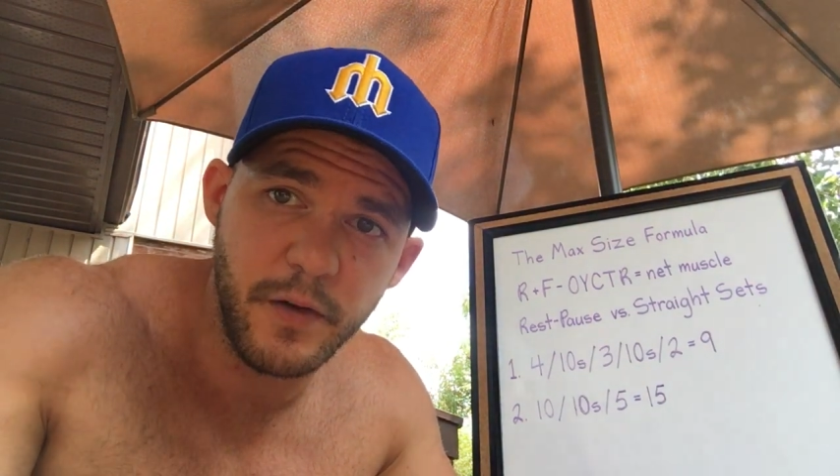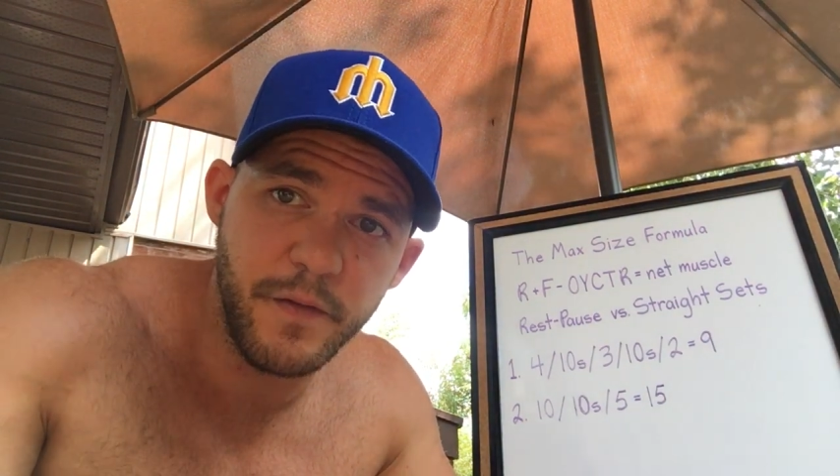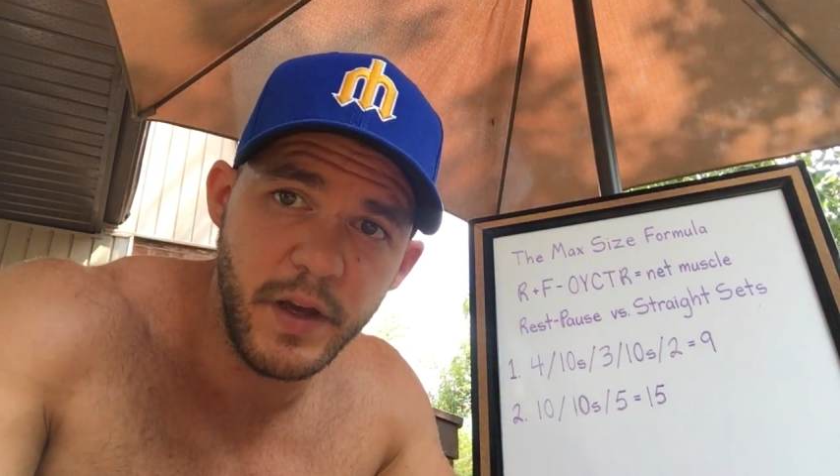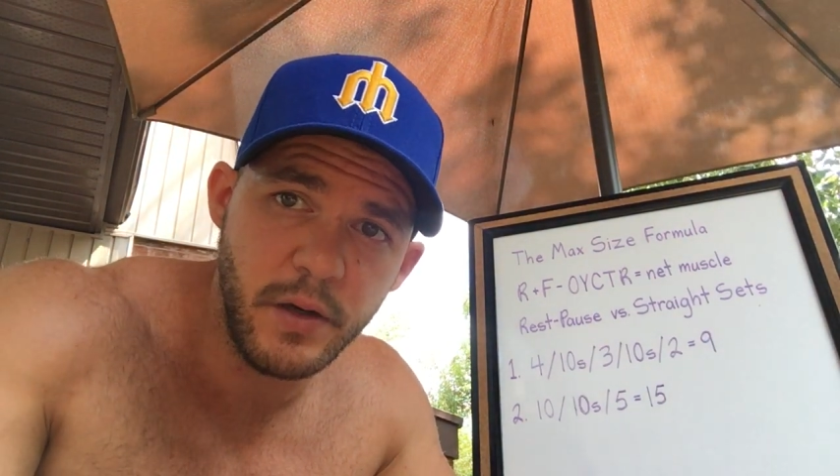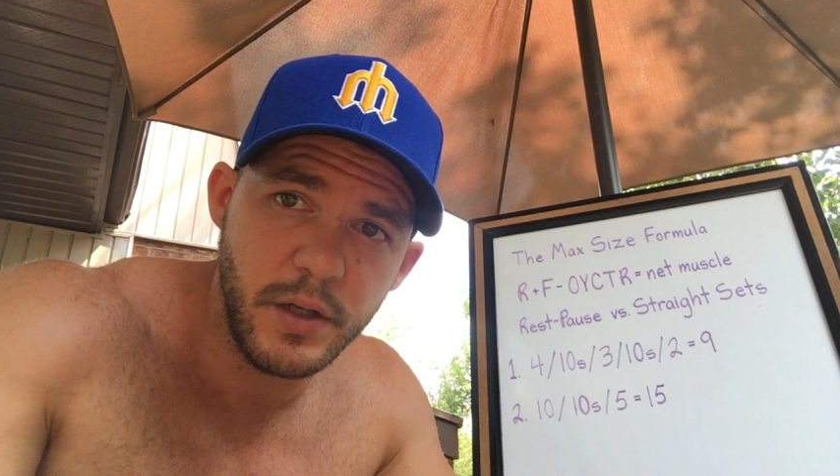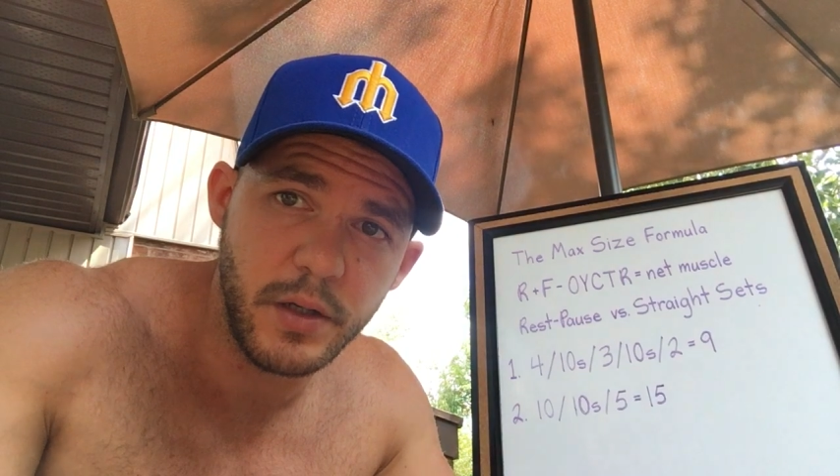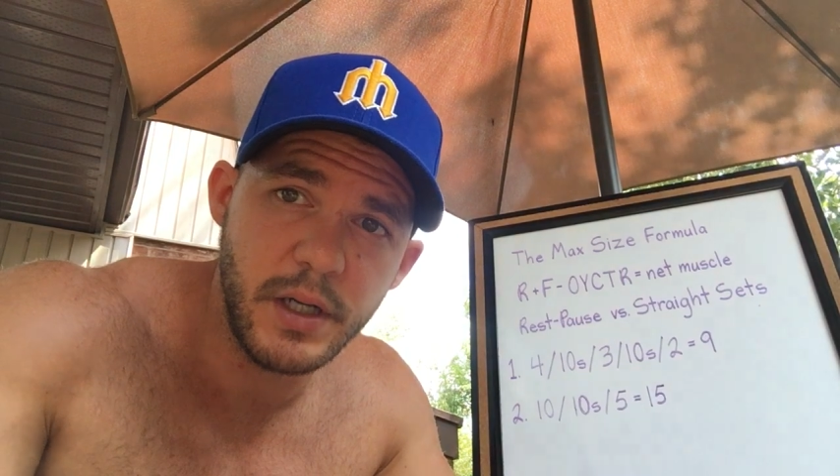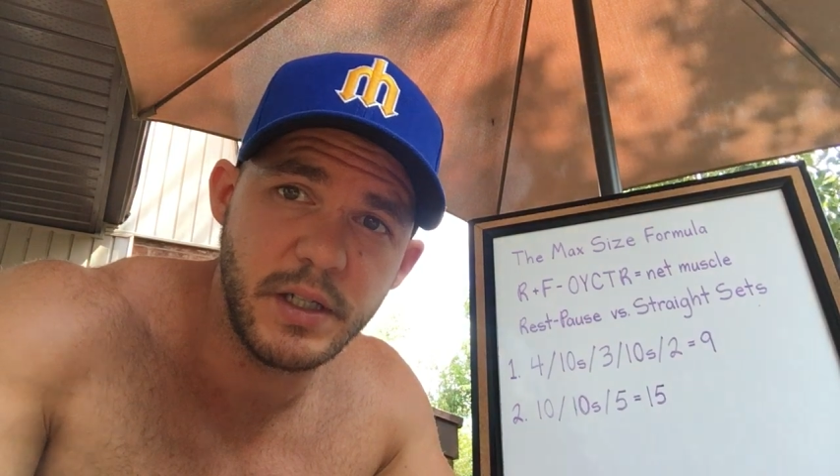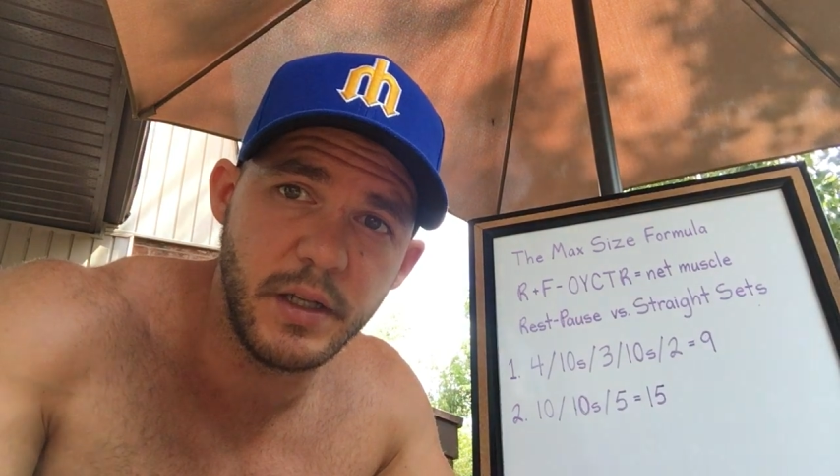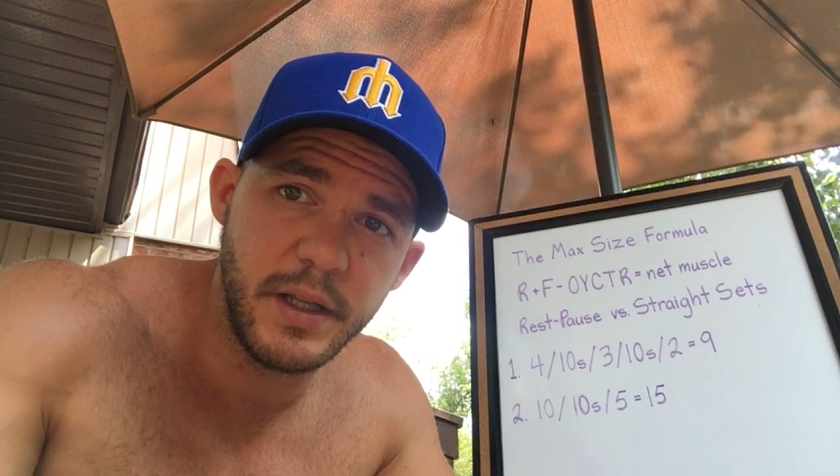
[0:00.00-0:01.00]
Now failure
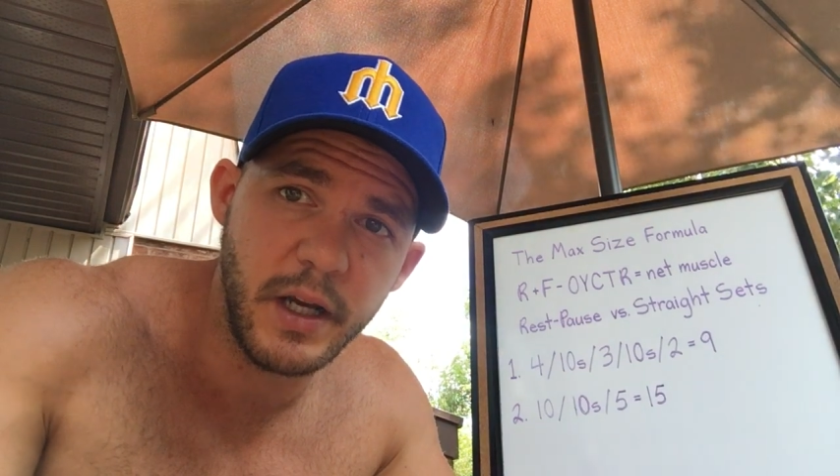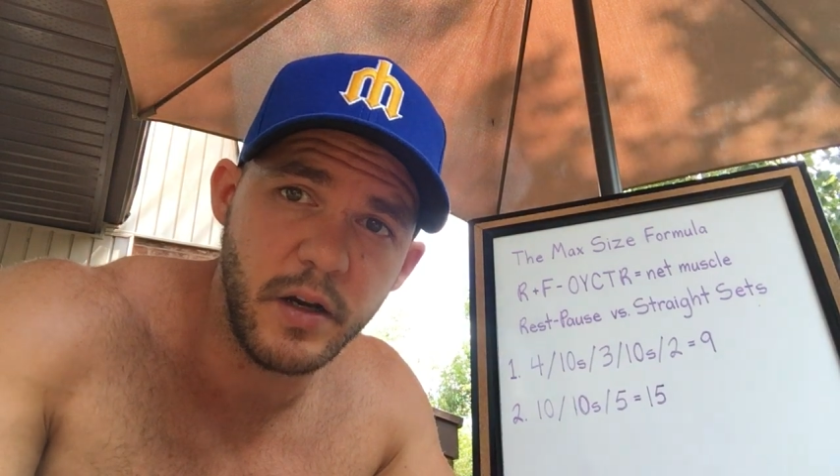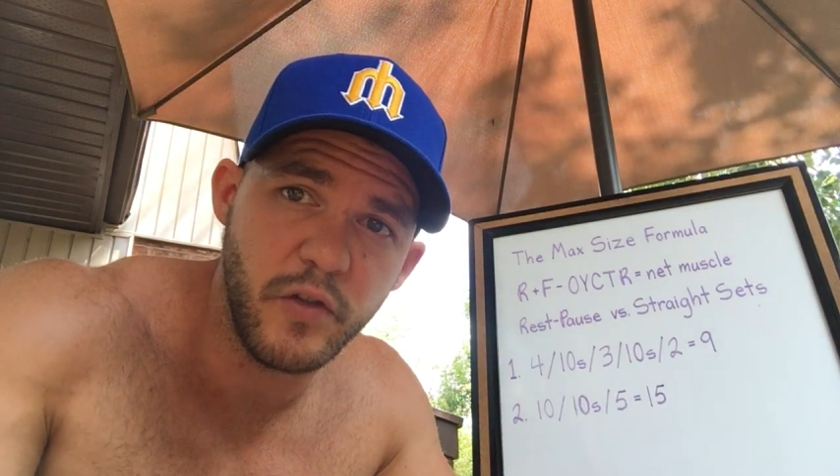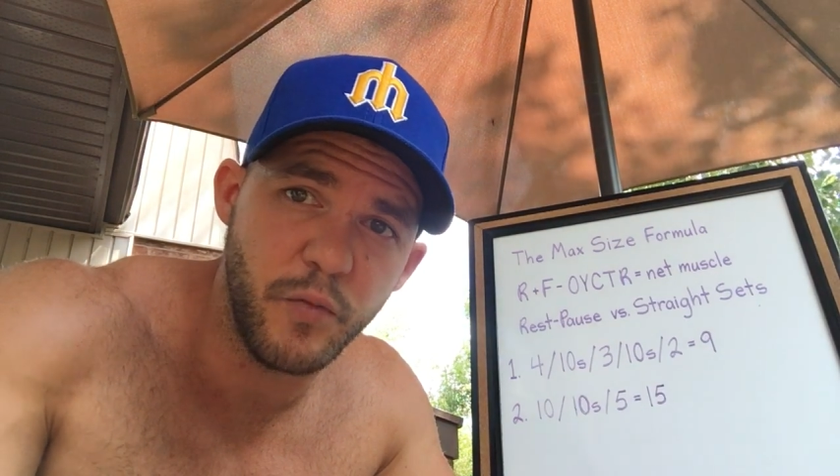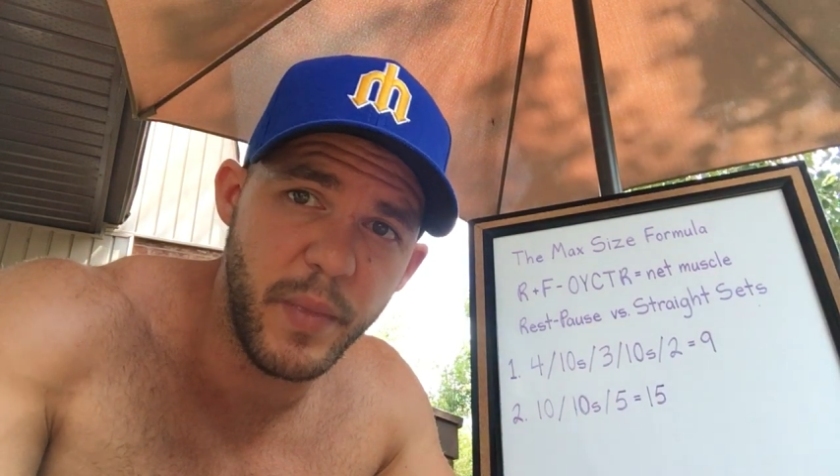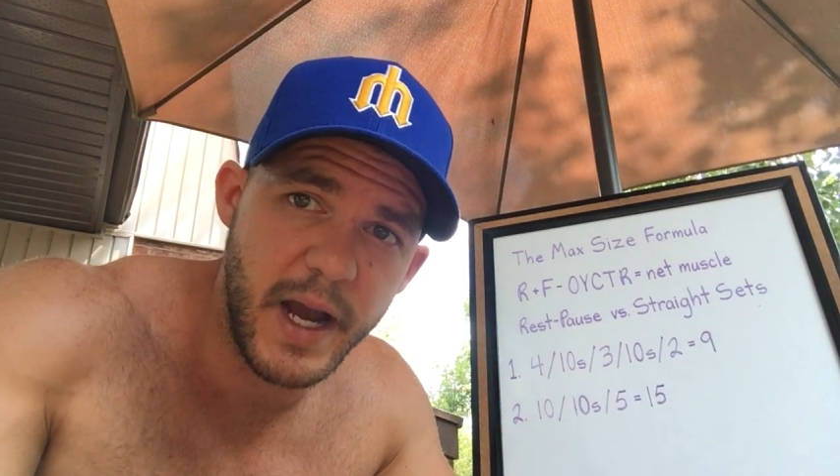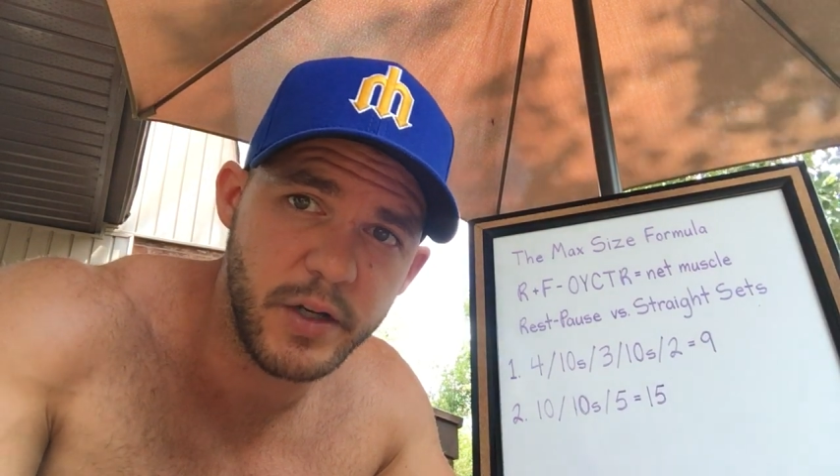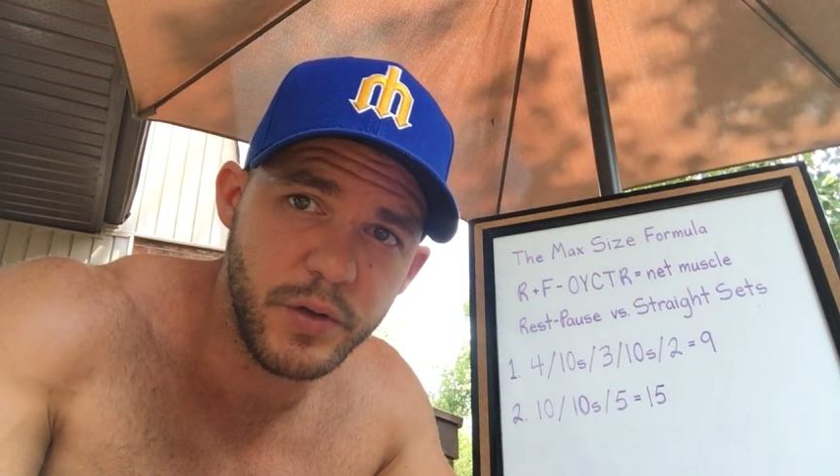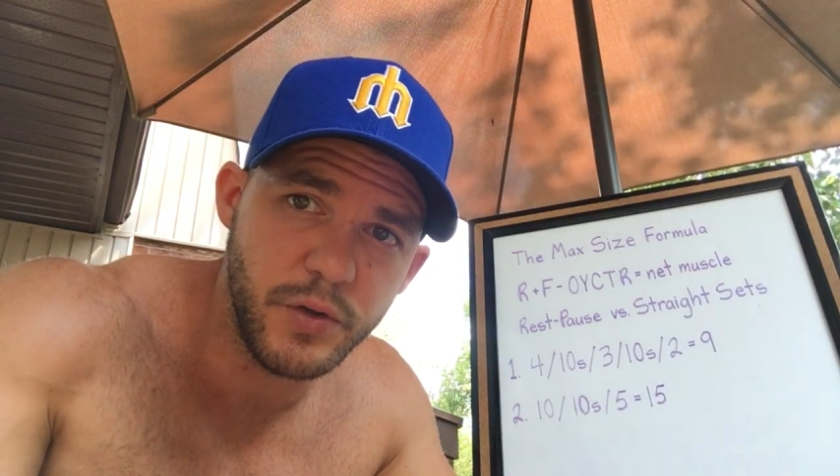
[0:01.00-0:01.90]
is indicative of max